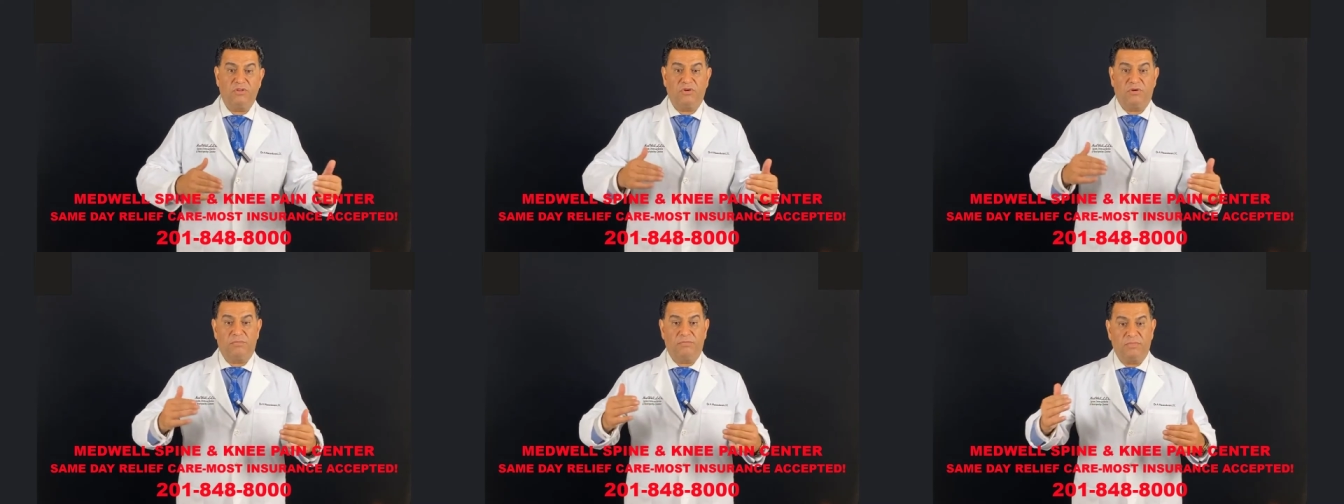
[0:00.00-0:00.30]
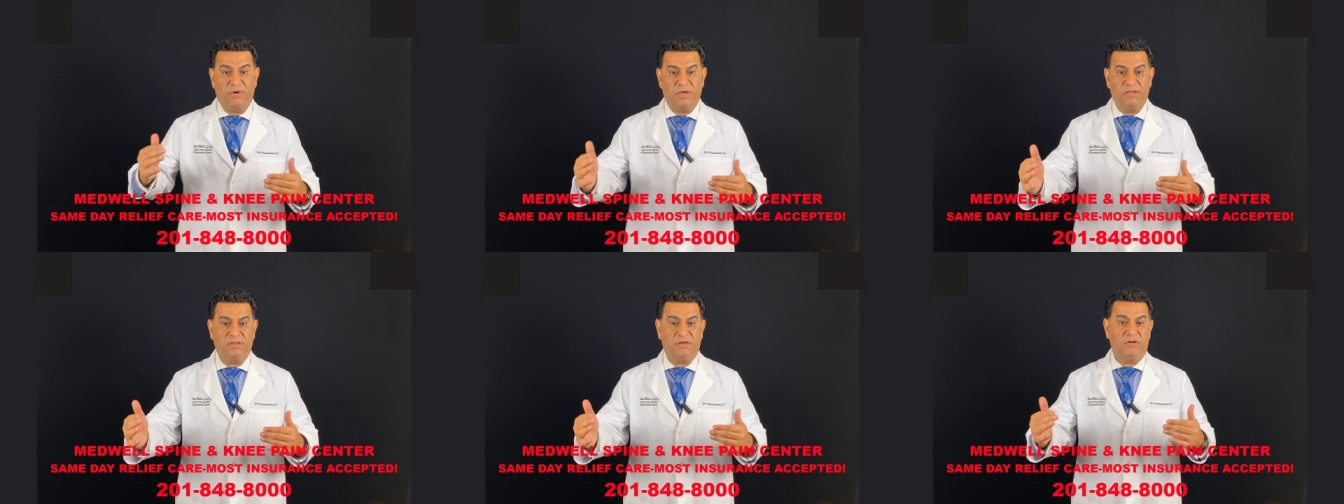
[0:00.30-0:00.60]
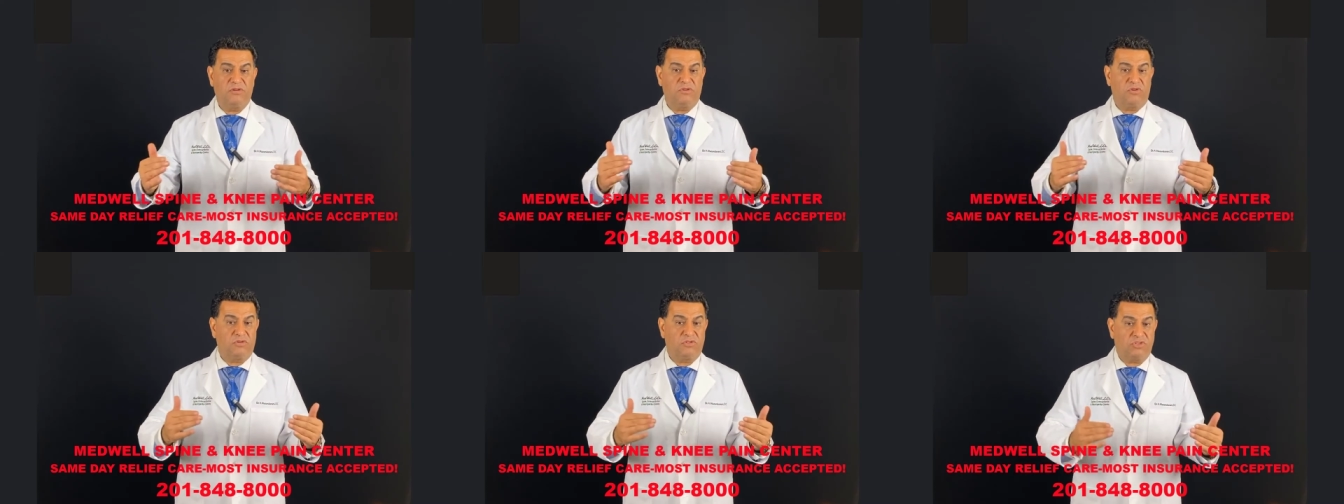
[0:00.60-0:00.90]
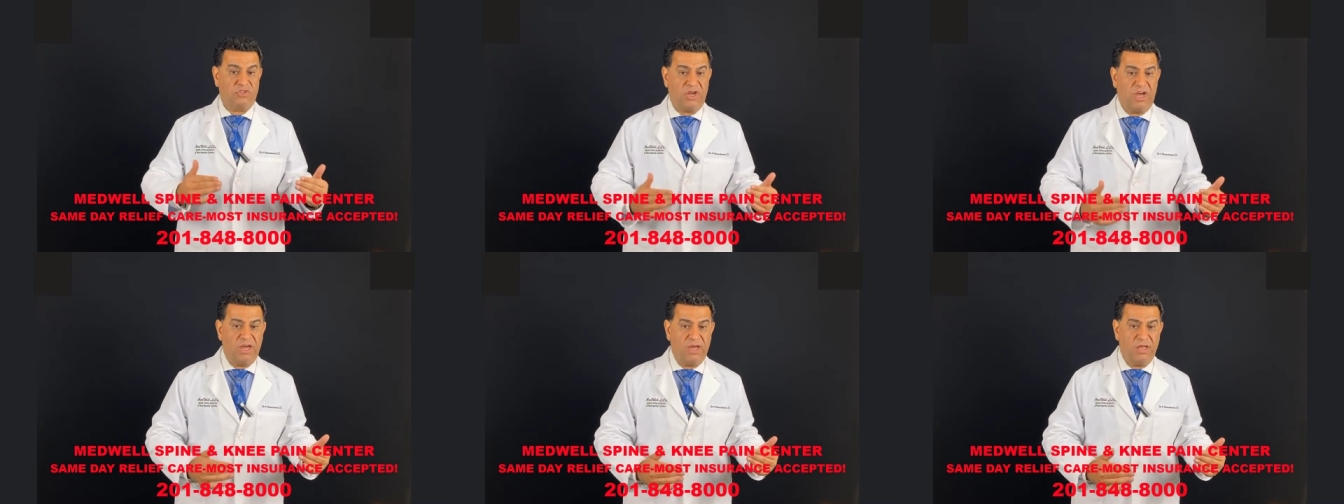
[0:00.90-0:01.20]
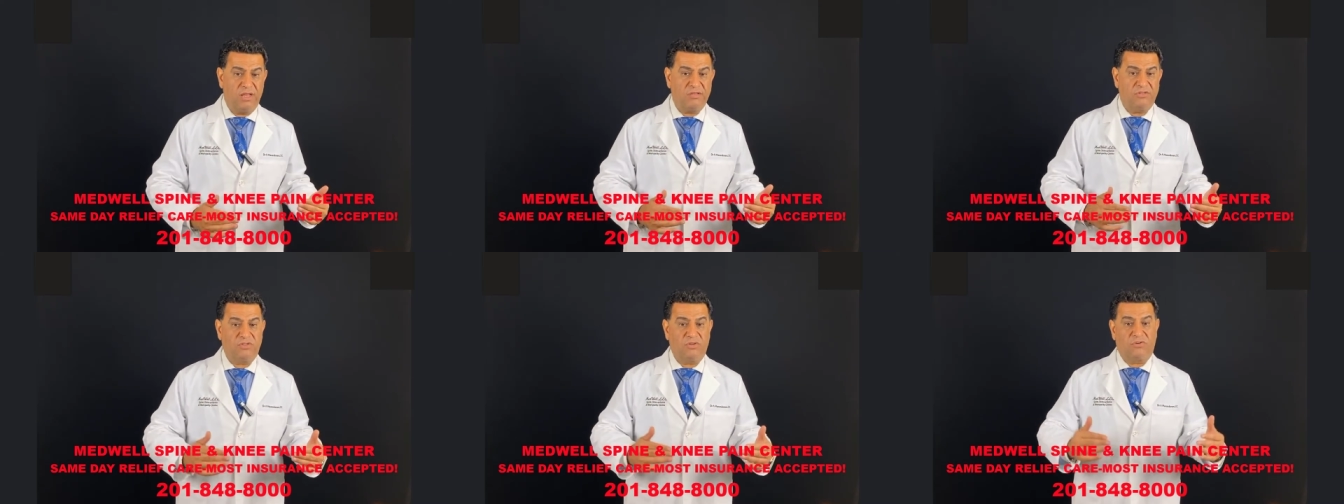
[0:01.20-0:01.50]
your mother, your
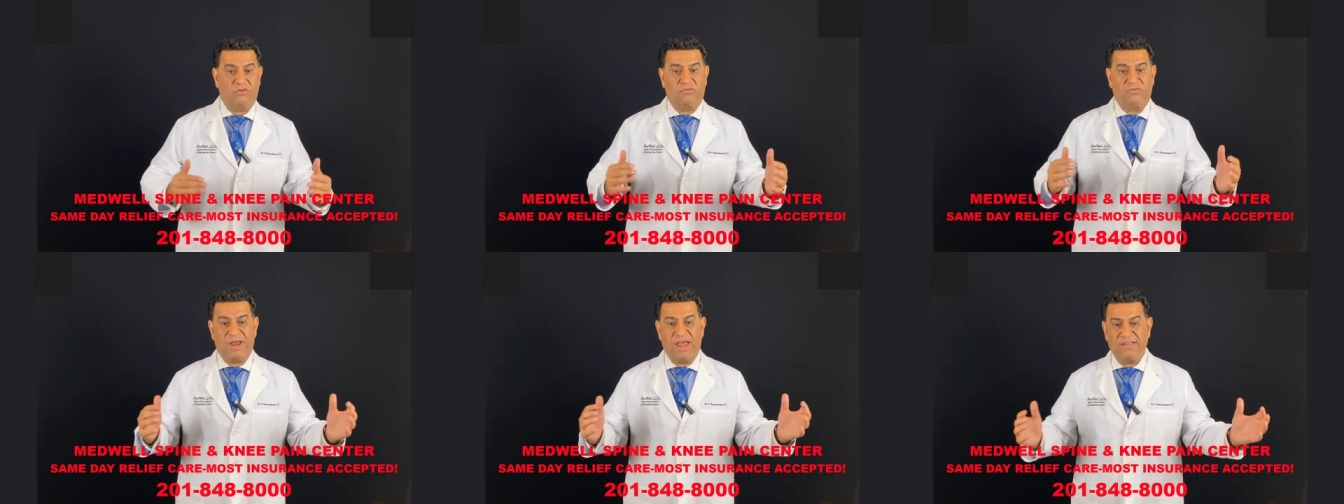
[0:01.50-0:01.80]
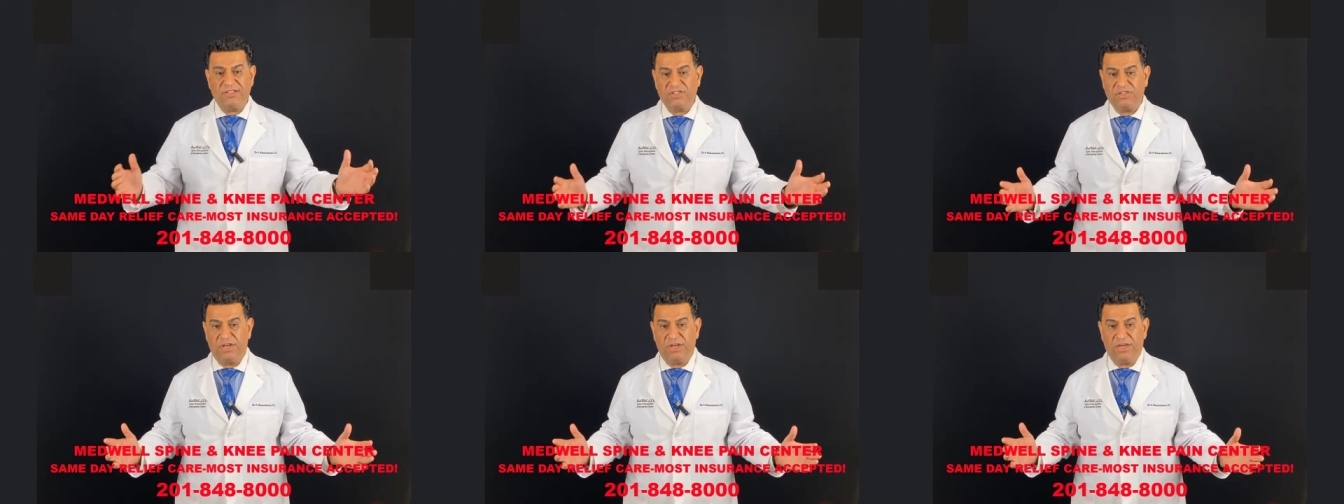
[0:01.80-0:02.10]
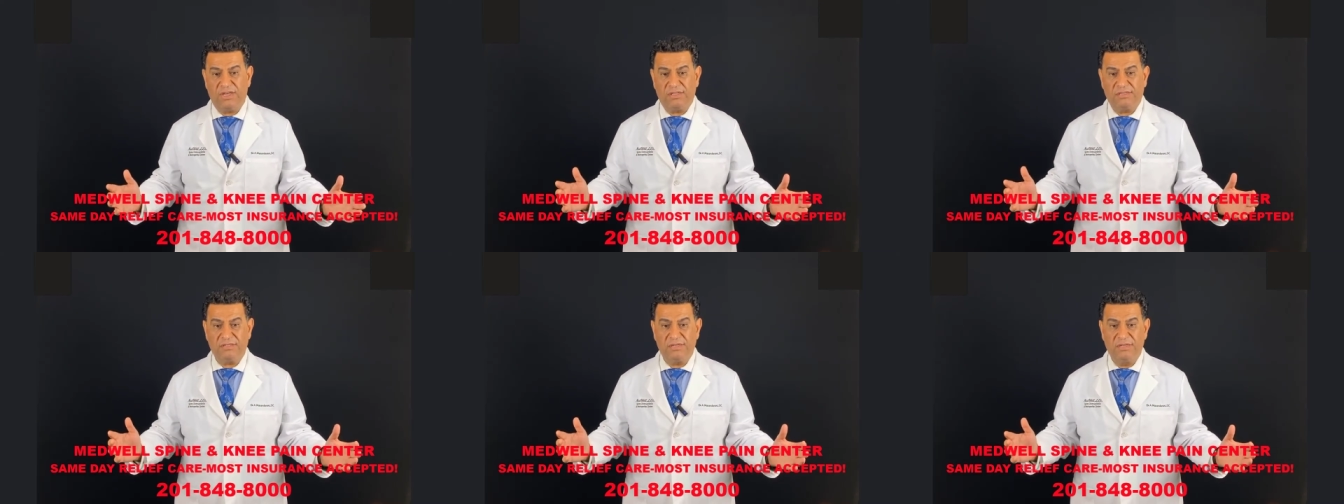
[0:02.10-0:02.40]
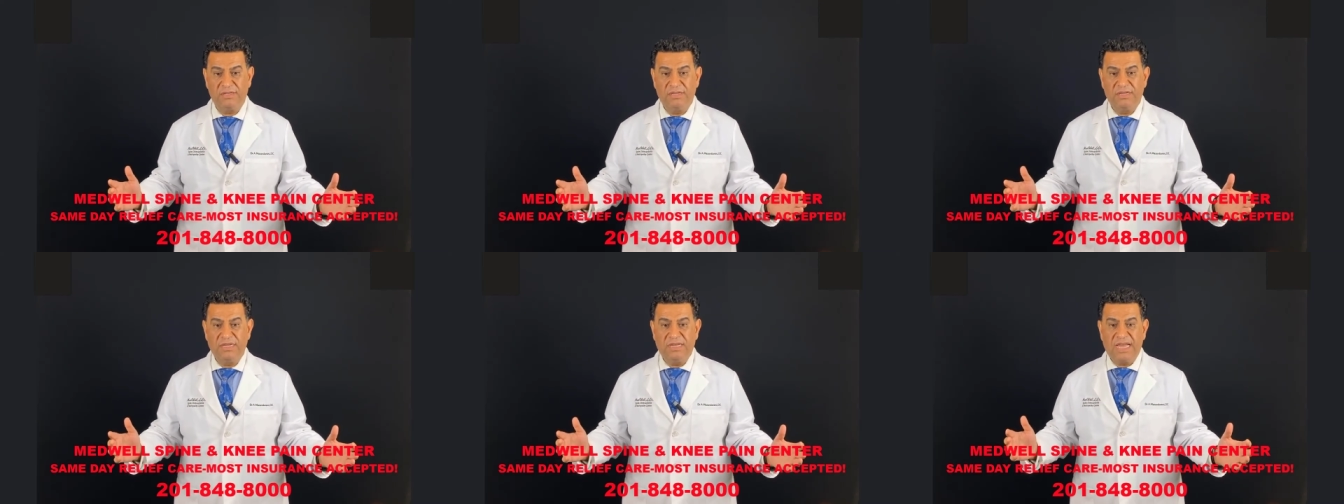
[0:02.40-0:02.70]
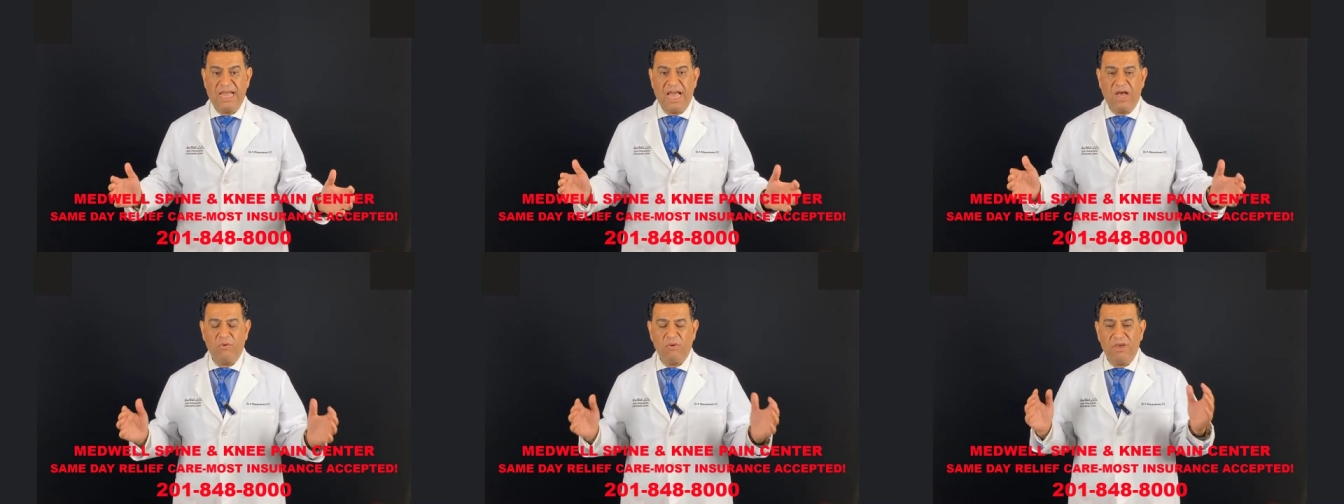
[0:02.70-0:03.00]
child, your grandchild.
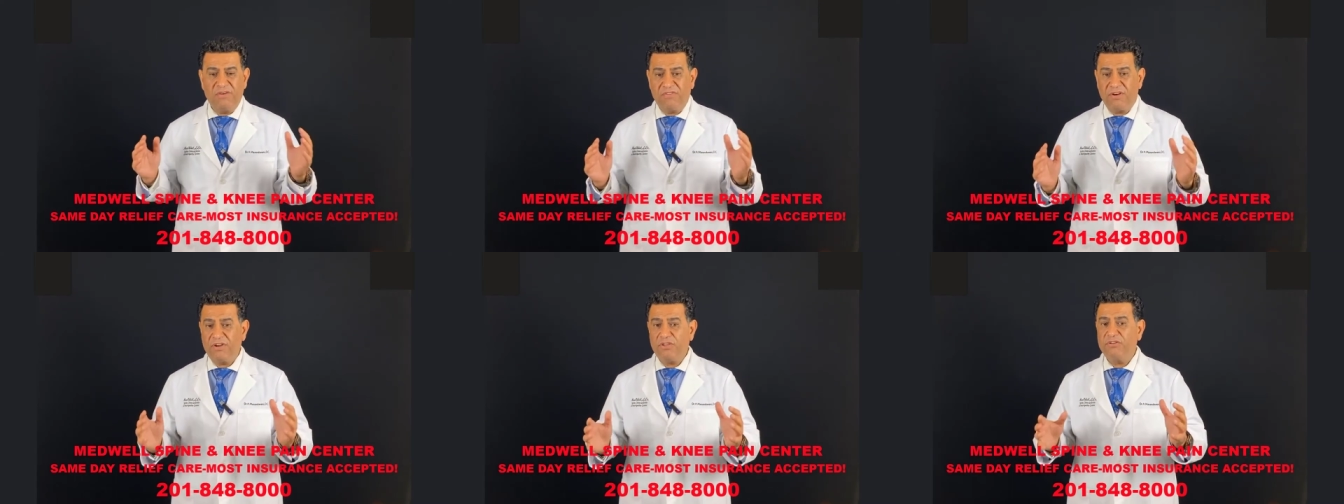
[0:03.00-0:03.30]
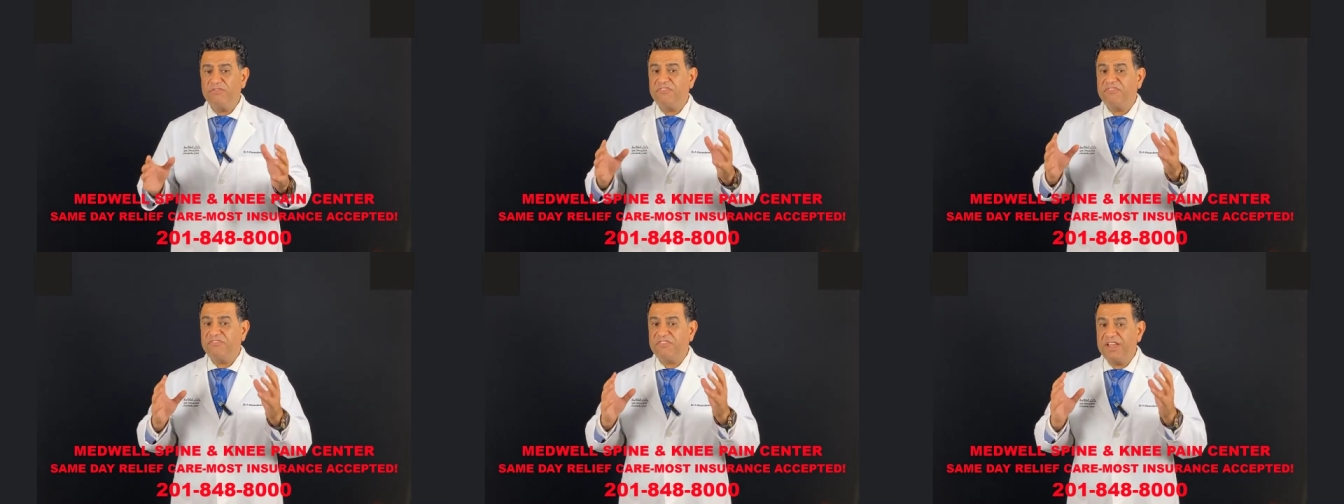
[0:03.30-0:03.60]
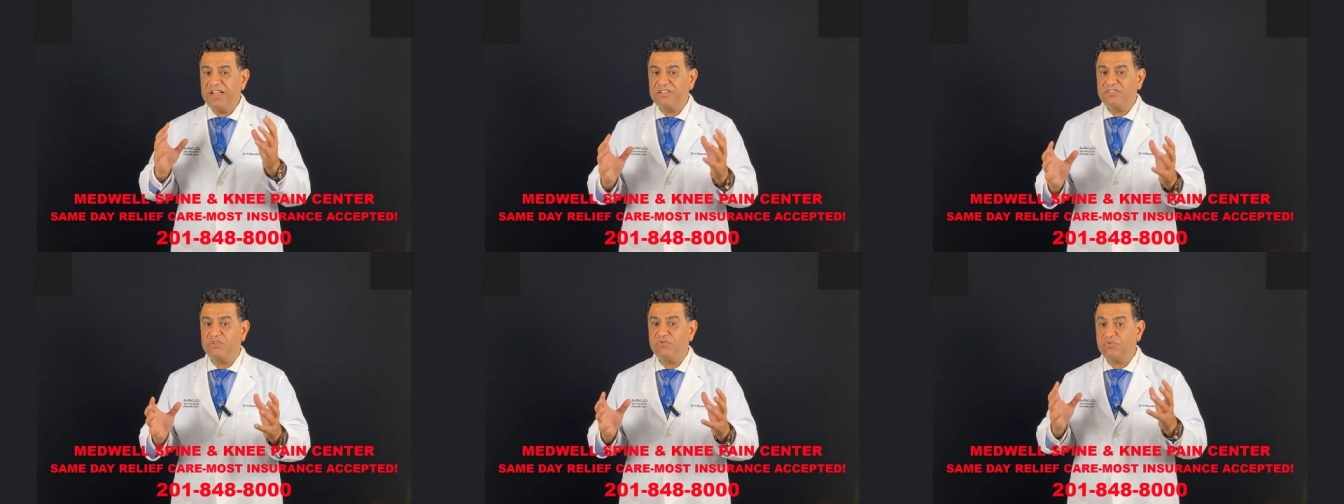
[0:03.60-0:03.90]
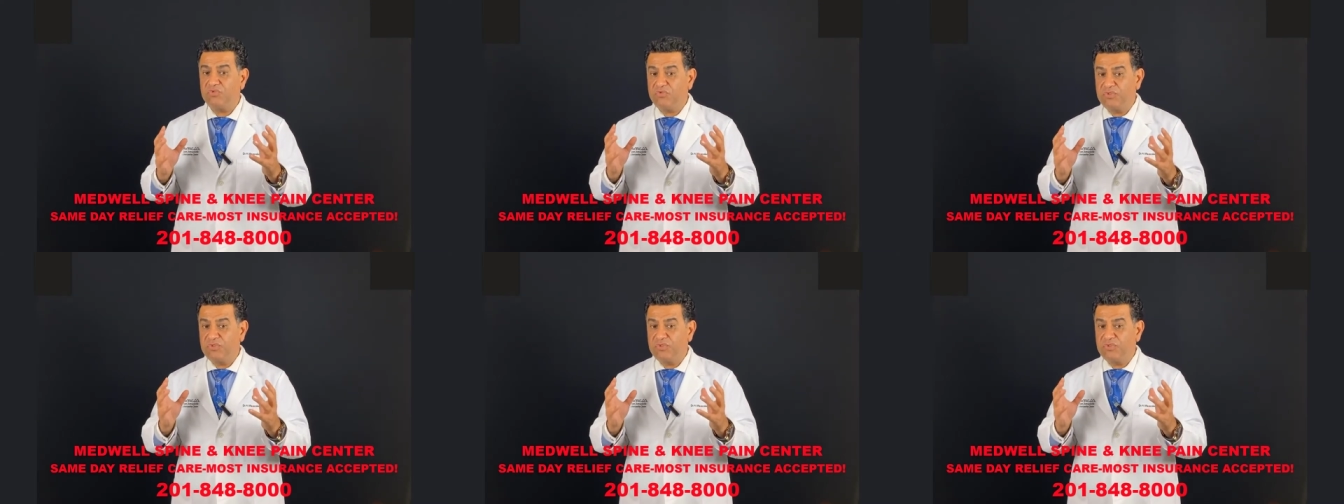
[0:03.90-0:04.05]
However, you fail to